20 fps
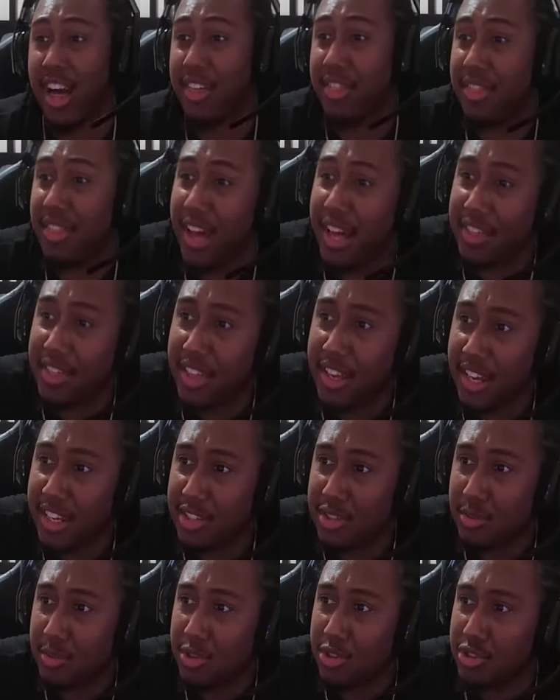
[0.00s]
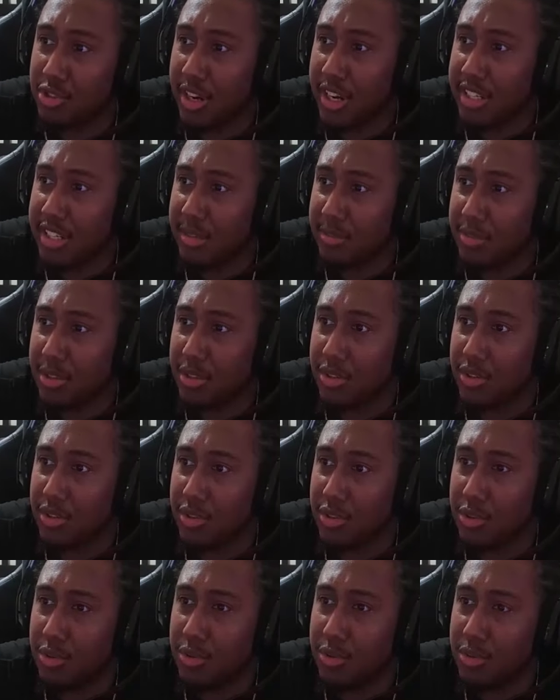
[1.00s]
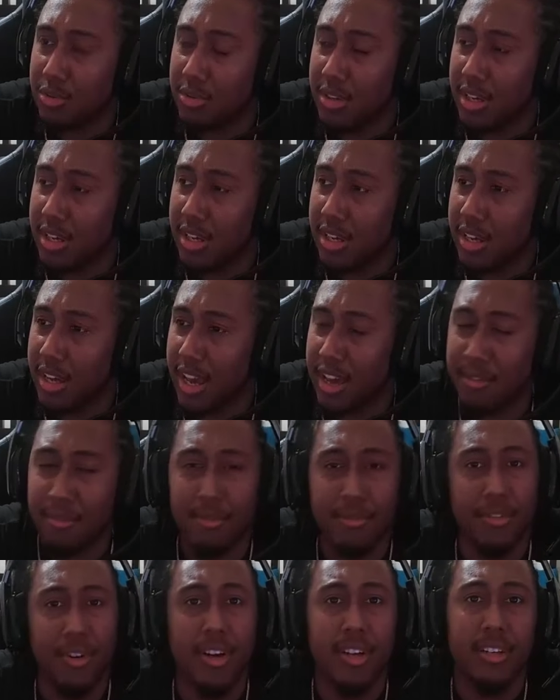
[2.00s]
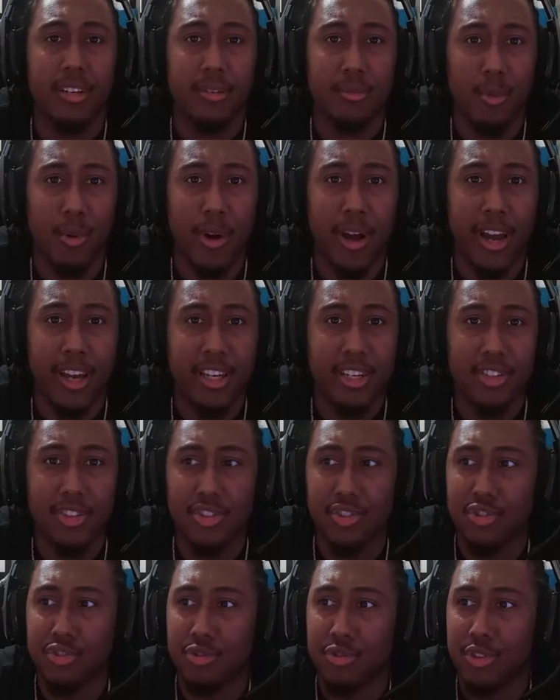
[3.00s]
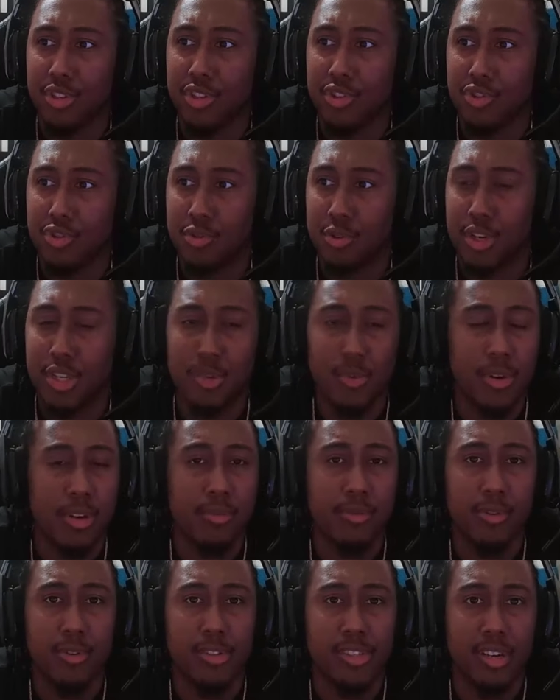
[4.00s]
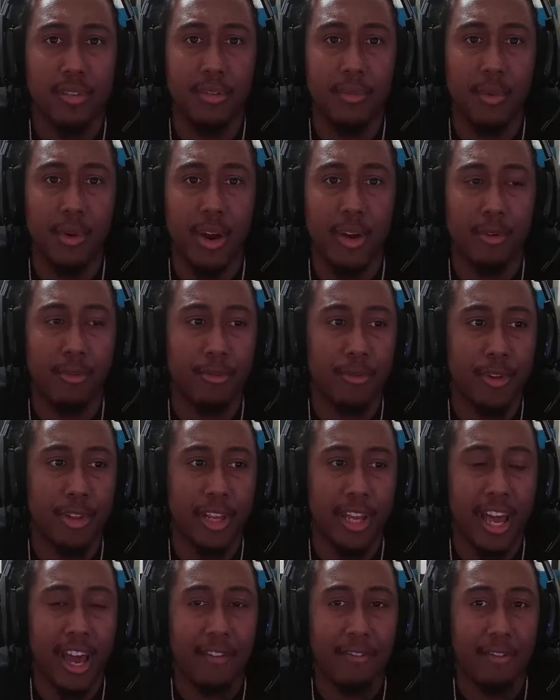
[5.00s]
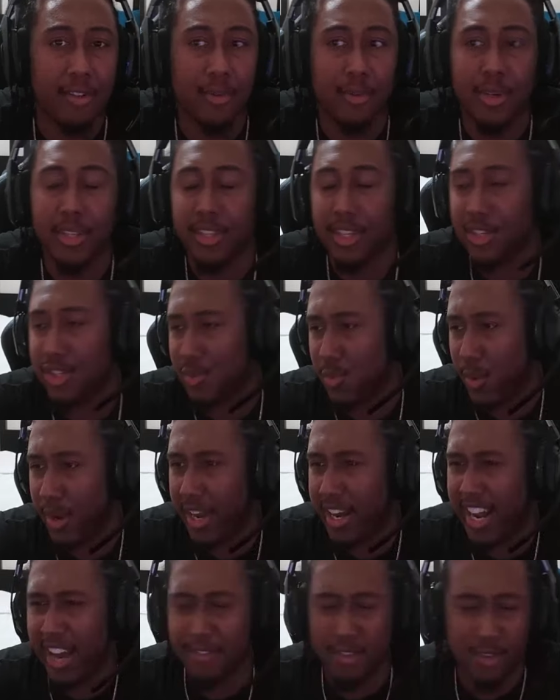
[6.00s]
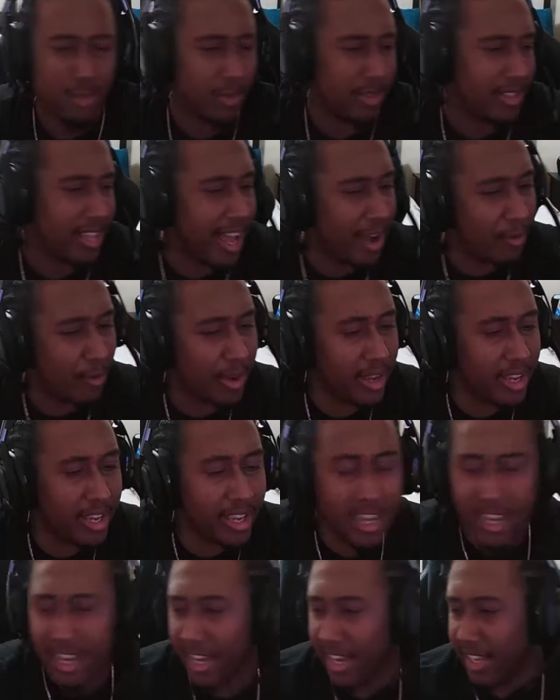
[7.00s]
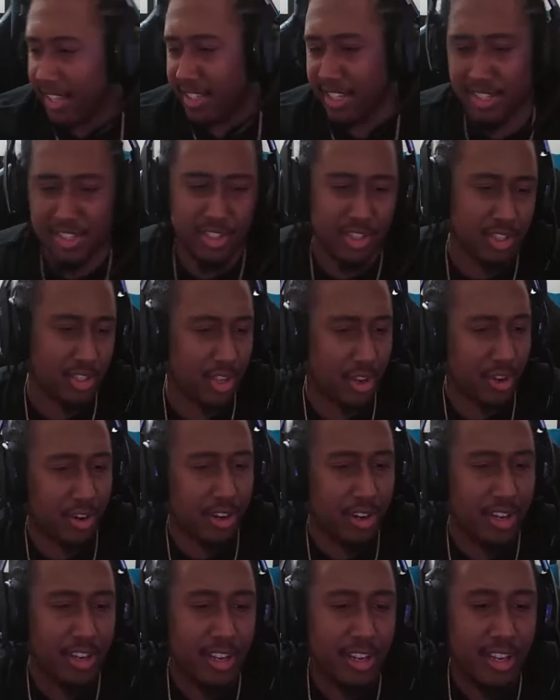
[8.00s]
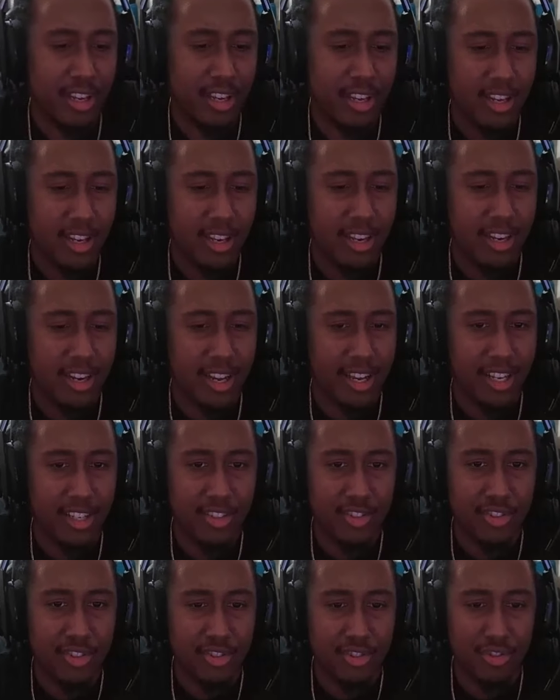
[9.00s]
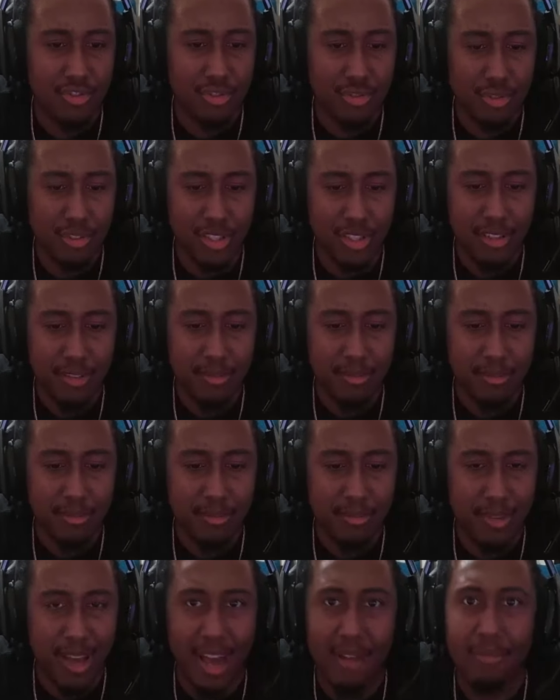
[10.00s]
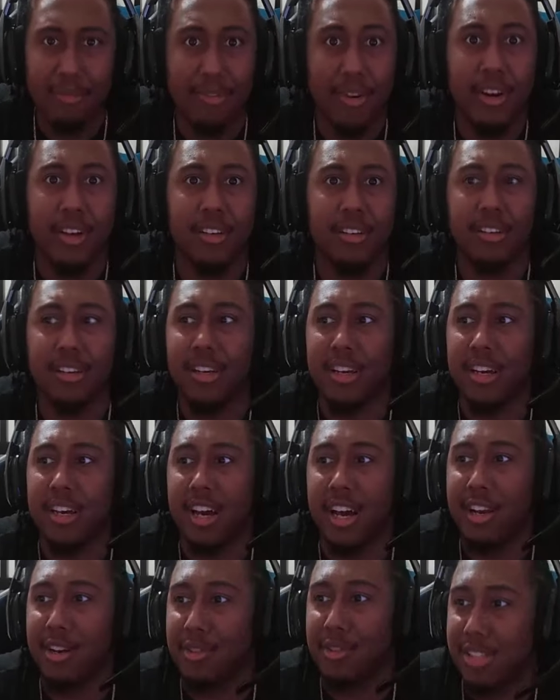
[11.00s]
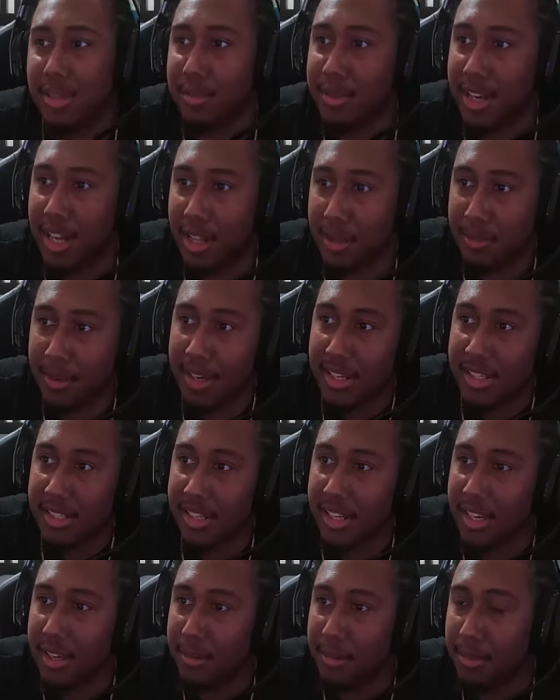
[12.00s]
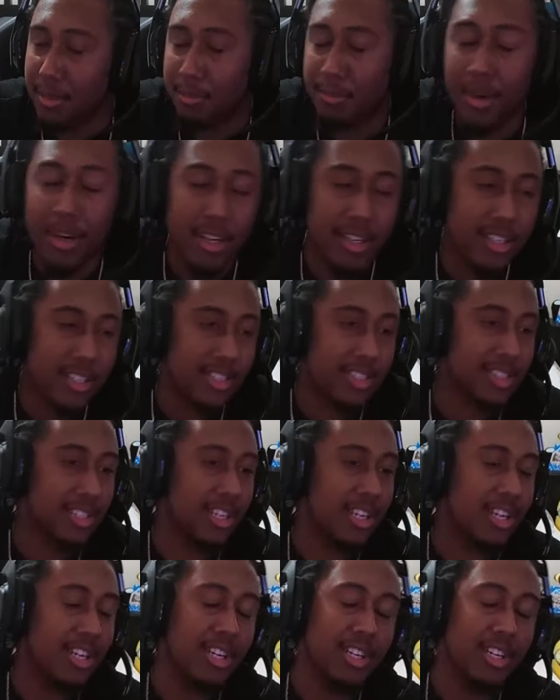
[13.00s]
I, I think I just want to try something new and fun where I could just truly enjoy 24 7, where I don't feel like I have to do it this way and I have to do it that way and this and the third. And I could just truly have fun. And I know some of y'all are probably saying, but Bugz,